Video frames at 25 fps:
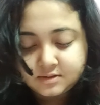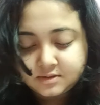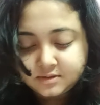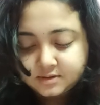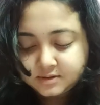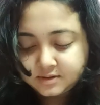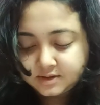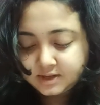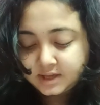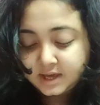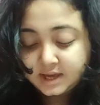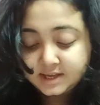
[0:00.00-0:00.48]

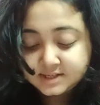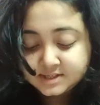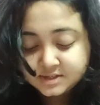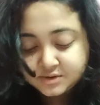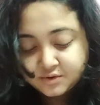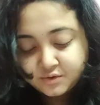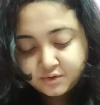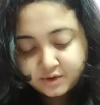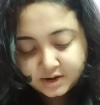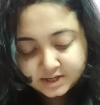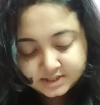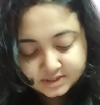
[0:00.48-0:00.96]

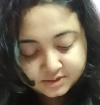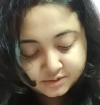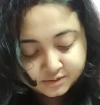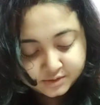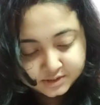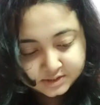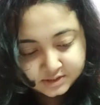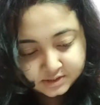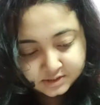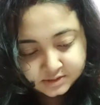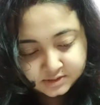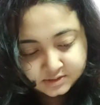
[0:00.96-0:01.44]
excretory
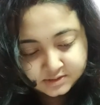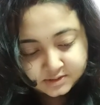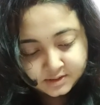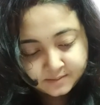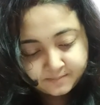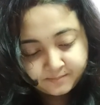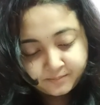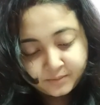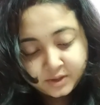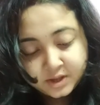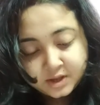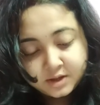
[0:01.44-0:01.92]
system
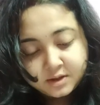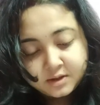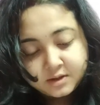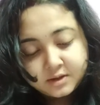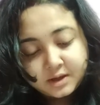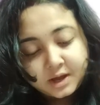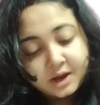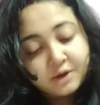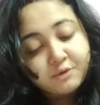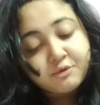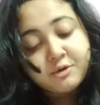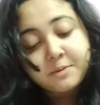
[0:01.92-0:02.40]

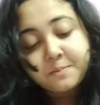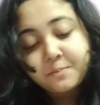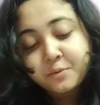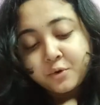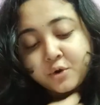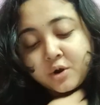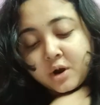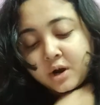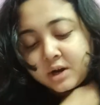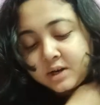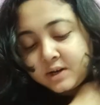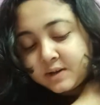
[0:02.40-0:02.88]
and
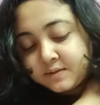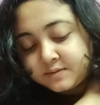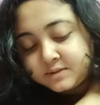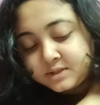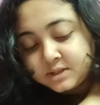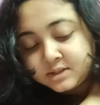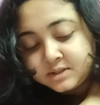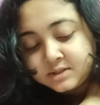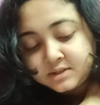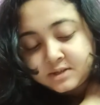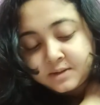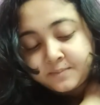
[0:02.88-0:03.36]
reproductive
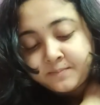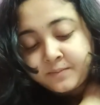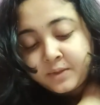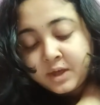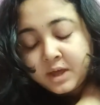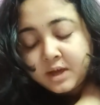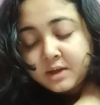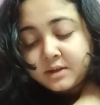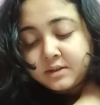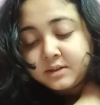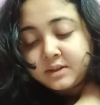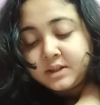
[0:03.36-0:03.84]
system.
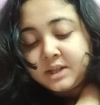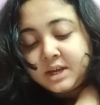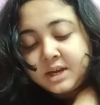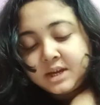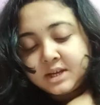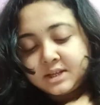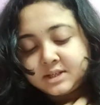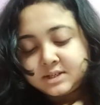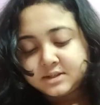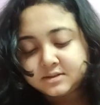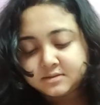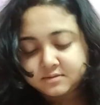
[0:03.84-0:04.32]

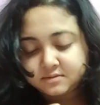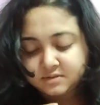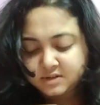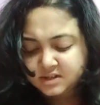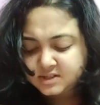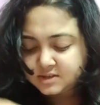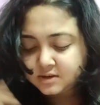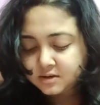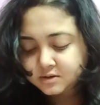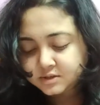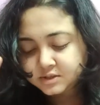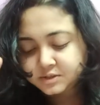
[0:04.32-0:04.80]
These
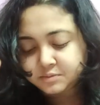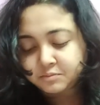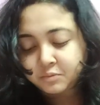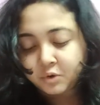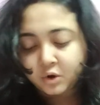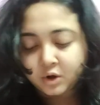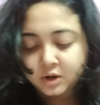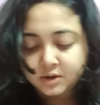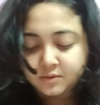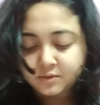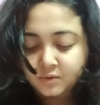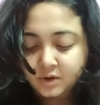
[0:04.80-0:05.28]
are
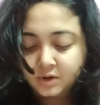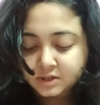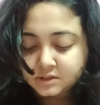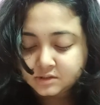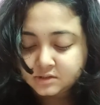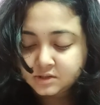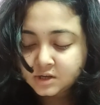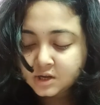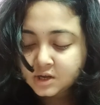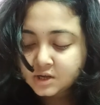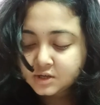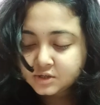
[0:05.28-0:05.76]
small ones,
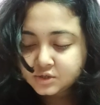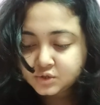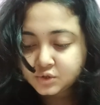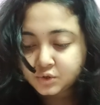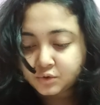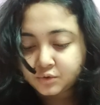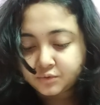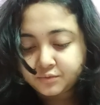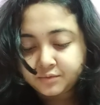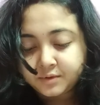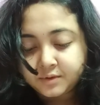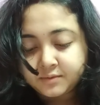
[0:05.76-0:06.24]
so
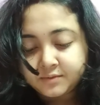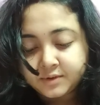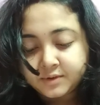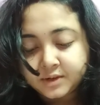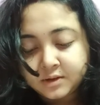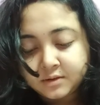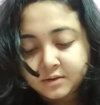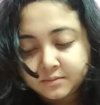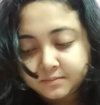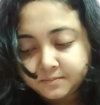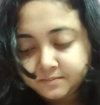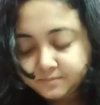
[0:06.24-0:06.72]
we
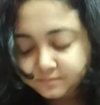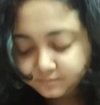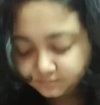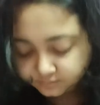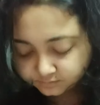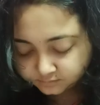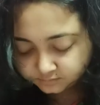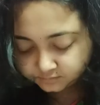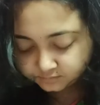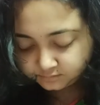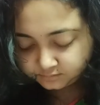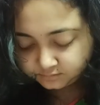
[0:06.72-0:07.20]
will
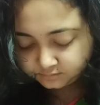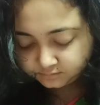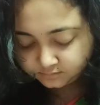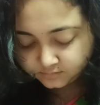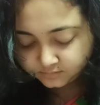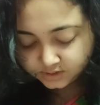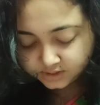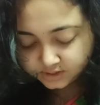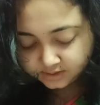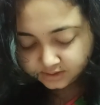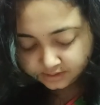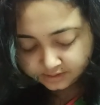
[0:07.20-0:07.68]

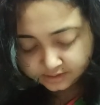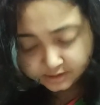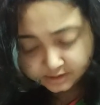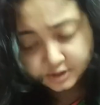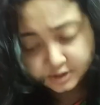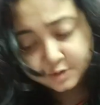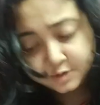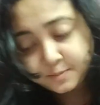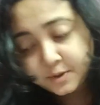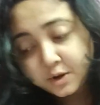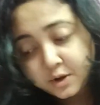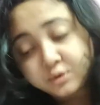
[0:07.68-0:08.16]
learn
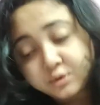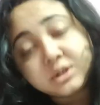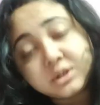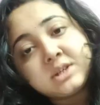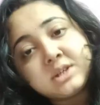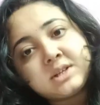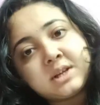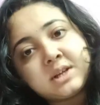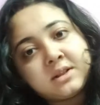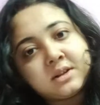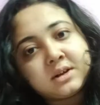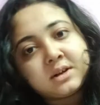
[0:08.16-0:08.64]
about this
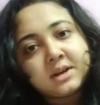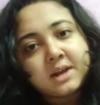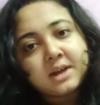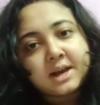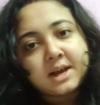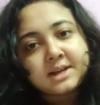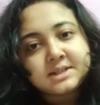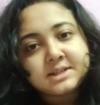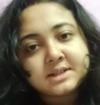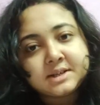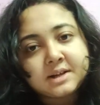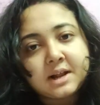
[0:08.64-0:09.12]
in the
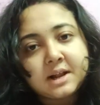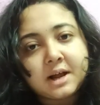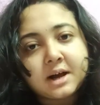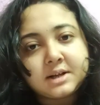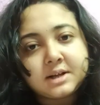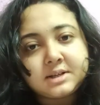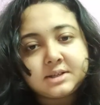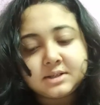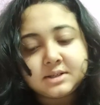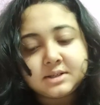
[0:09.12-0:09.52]
next class.